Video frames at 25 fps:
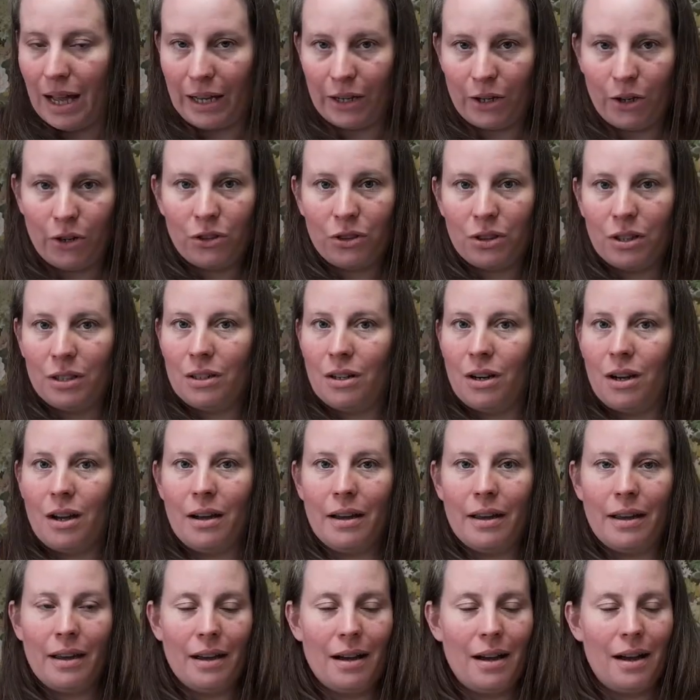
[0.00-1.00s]
I got the
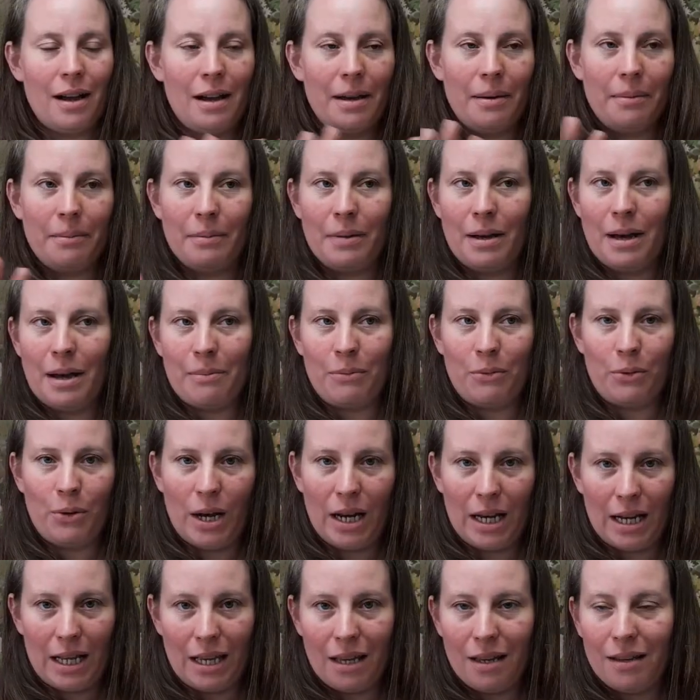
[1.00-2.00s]
dye, I'm
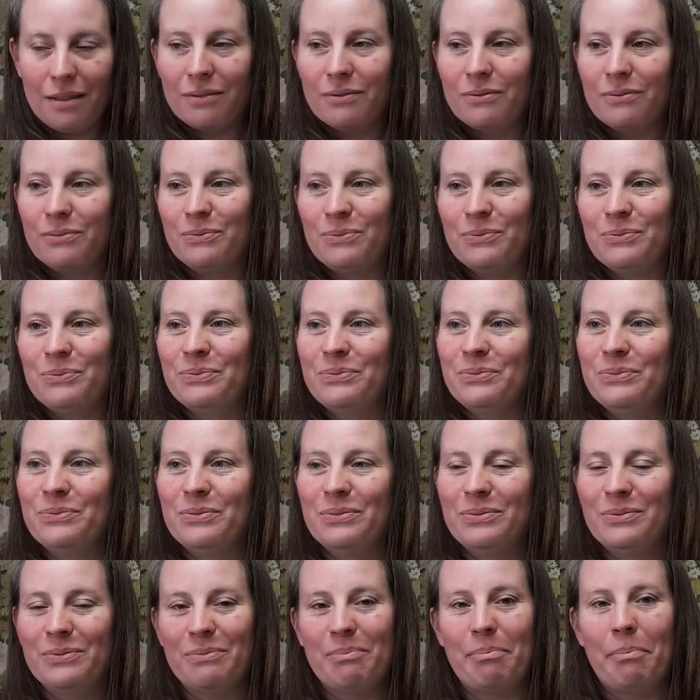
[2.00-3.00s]
ready,
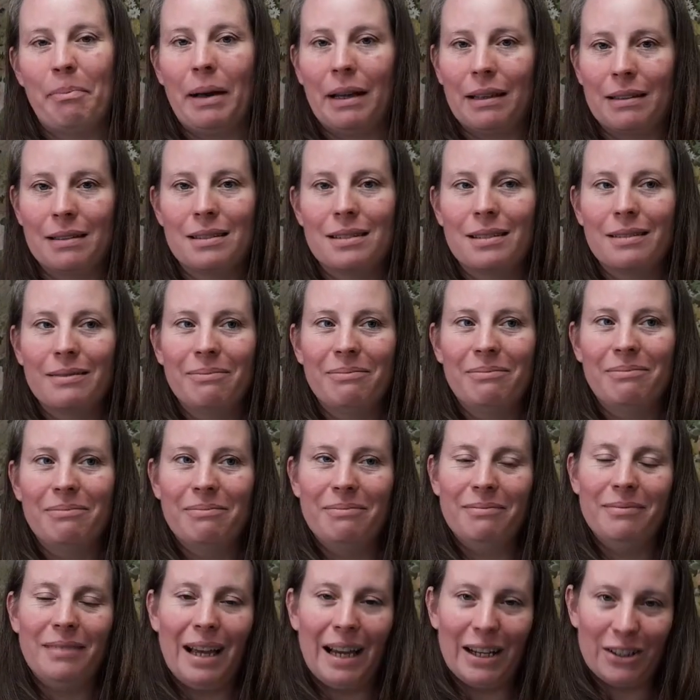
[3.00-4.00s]
but
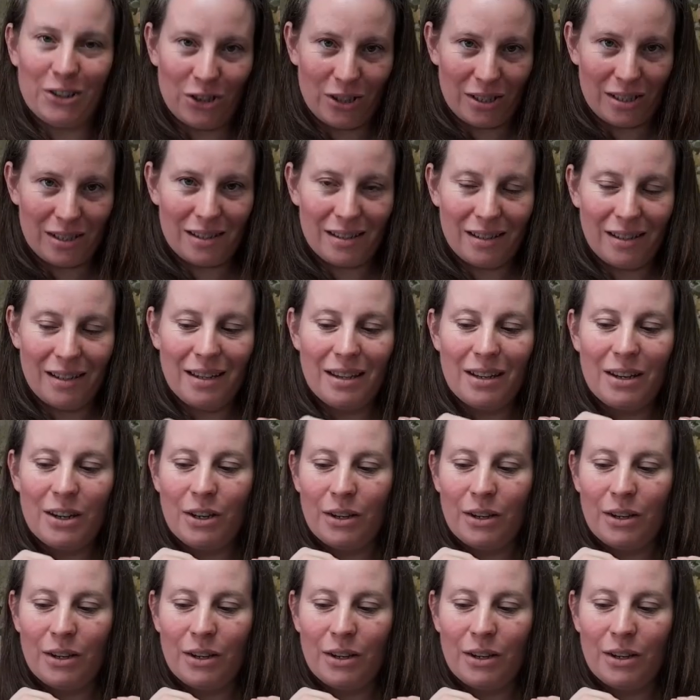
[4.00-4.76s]
I just